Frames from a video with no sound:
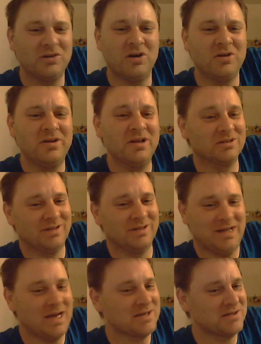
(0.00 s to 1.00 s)
no, Neil
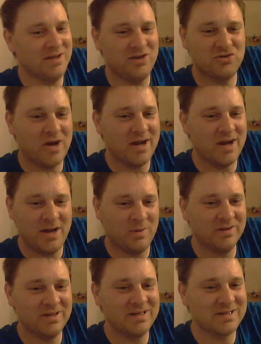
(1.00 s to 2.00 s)
deGrasse Tyson did try that
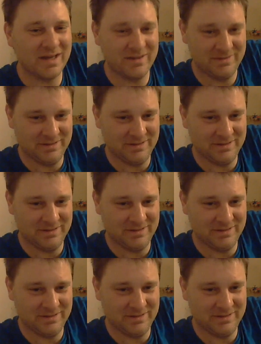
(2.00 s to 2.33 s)
one, didn't he?